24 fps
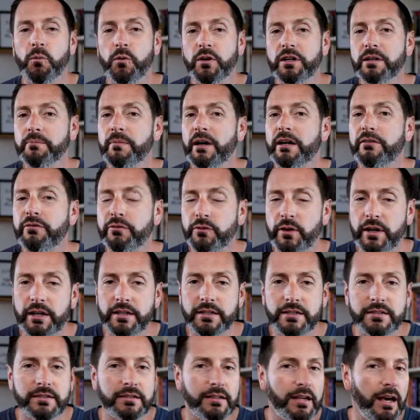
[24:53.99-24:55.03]
one of my
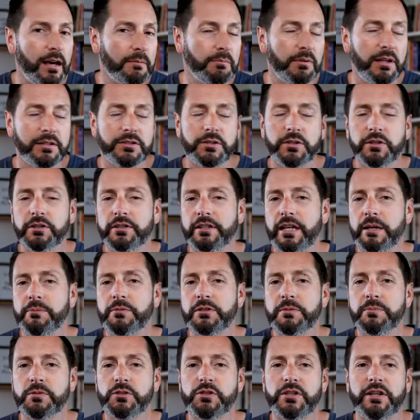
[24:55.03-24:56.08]
friends, God bless her, her name
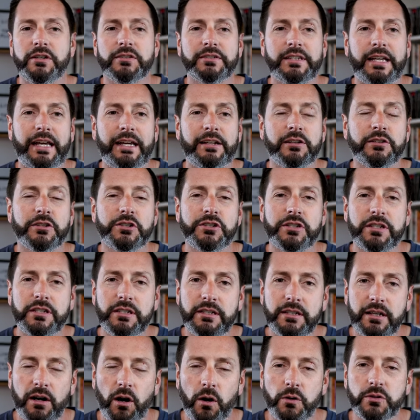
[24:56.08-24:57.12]
was Michelle Tanner.
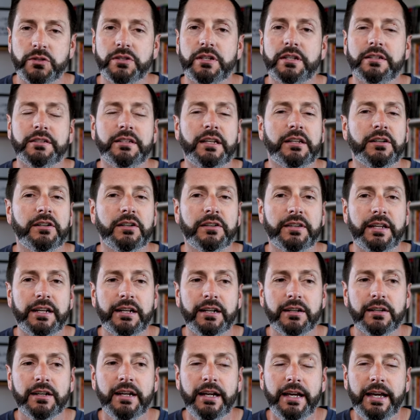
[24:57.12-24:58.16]
She hosted dinner
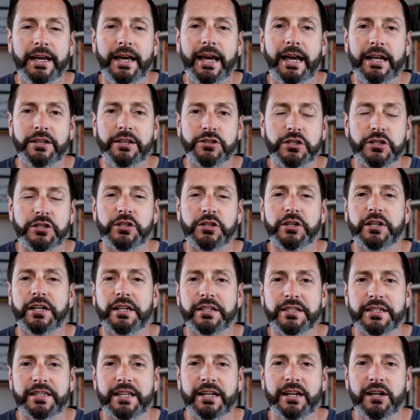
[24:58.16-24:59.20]
there and she took
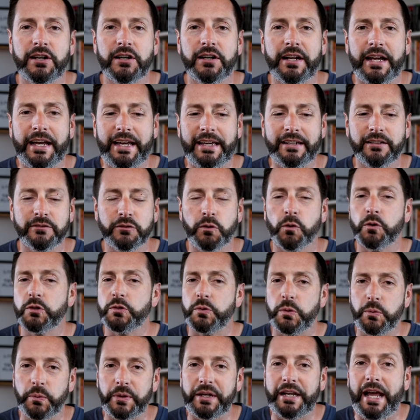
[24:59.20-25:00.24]
us there. And of course
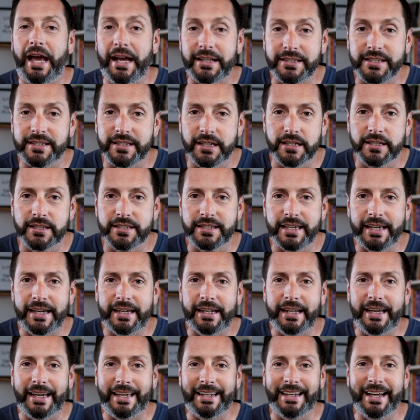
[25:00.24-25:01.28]
we went at
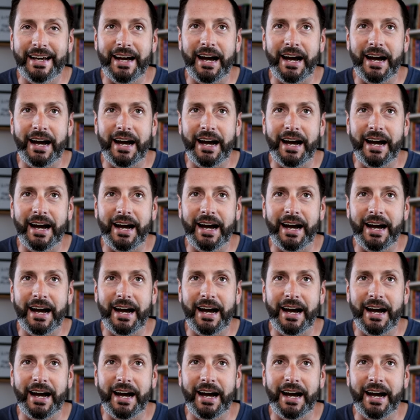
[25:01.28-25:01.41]
sunset and